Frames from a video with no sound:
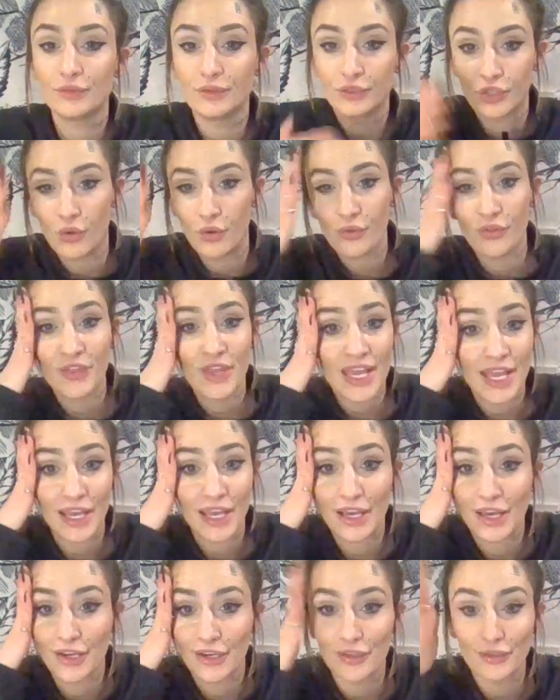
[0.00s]
Don't
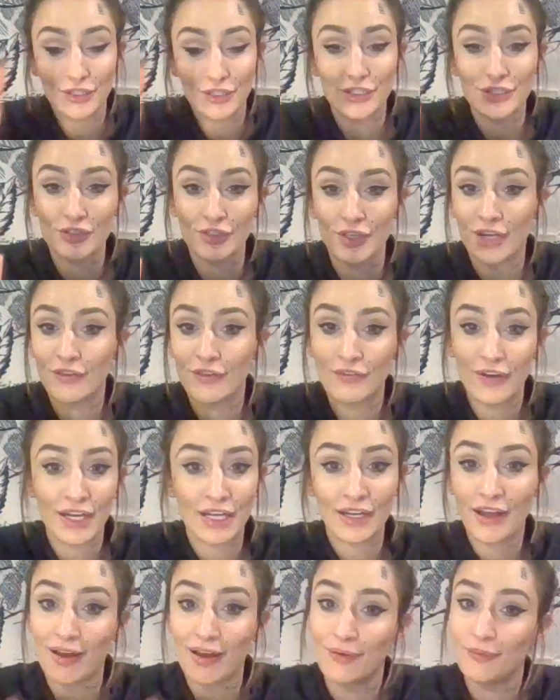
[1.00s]
think, because you're going to fuck
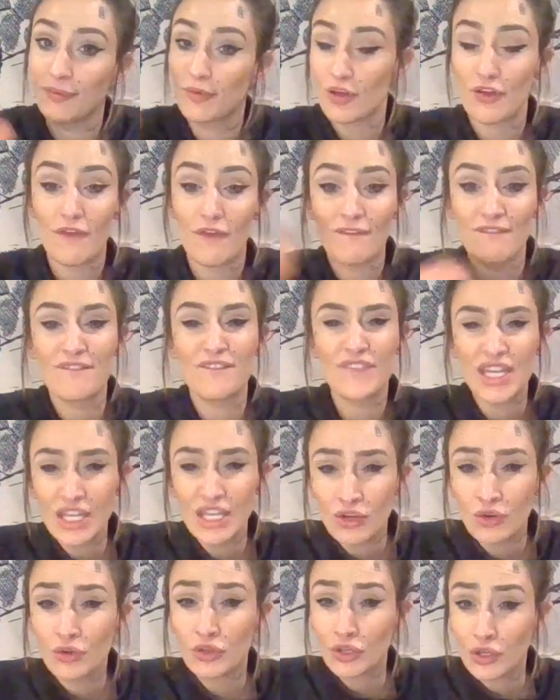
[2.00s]
it up.
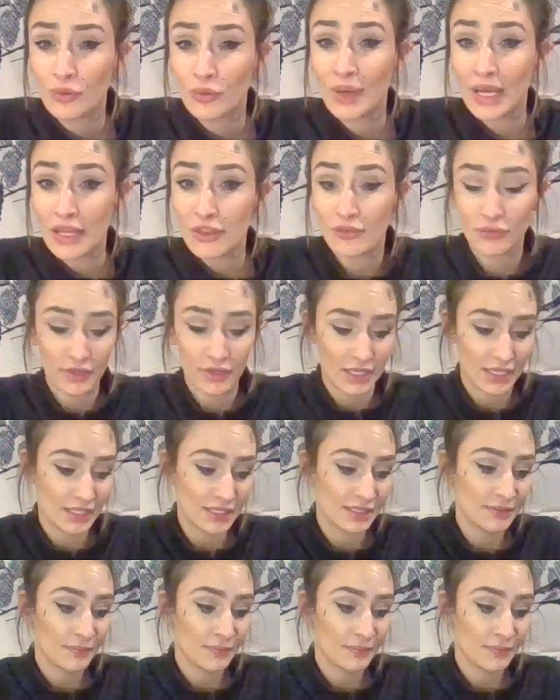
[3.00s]
Feel your way through this.